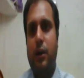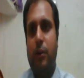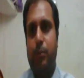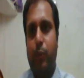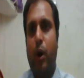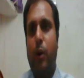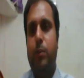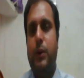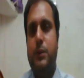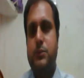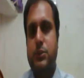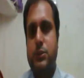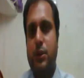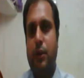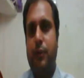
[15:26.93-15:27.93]

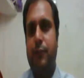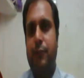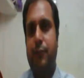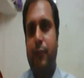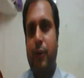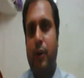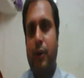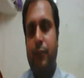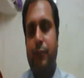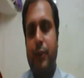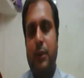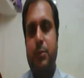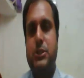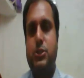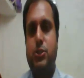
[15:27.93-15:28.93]
problems will
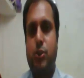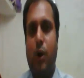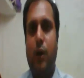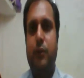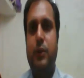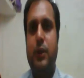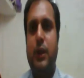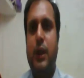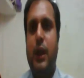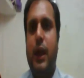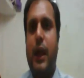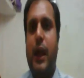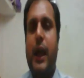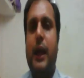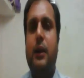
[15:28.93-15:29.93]
be solved,
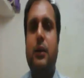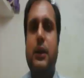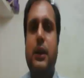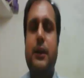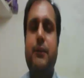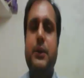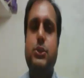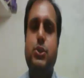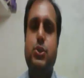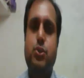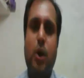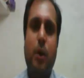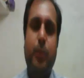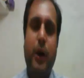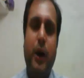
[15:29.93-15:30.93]
and he will
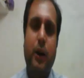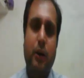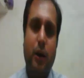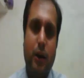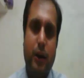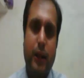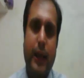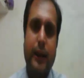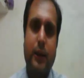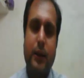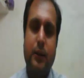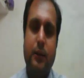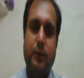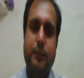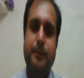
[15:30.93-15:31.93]
stop
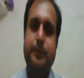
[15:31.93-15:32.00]
attacking